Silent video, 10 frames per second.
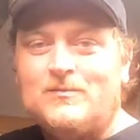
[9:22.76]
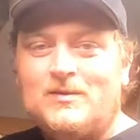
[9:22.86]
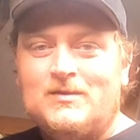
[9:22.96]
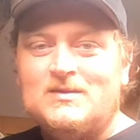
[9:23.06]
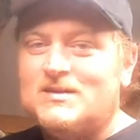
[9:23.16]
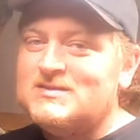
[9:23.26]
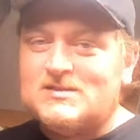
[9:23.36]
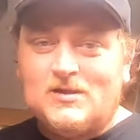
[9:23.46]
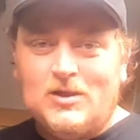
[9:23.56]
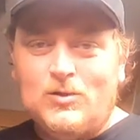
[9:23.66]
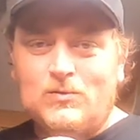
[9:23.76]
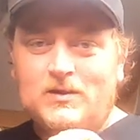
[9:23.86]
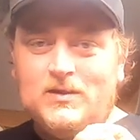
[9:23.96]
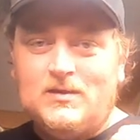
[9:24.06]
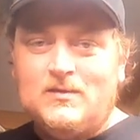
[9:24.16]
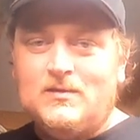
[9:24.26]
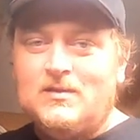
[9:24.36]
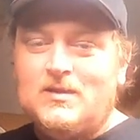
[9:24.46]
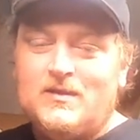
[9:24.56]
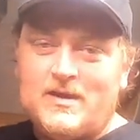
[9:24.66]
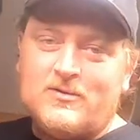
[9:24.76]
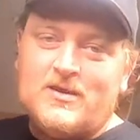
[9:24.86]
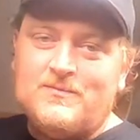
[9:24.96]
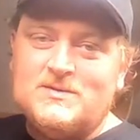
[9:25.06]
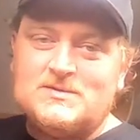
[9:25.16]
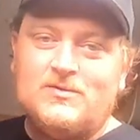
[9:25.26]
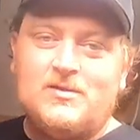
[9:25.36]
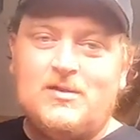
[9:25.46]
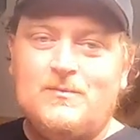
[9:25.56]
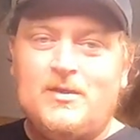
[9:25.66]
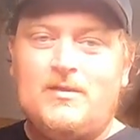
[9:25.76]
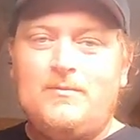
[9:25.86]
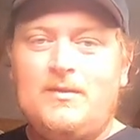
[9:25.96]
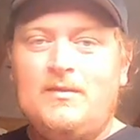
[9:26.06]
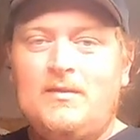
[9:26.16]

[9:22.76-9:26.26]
him slowly, and that crappie's going to come up,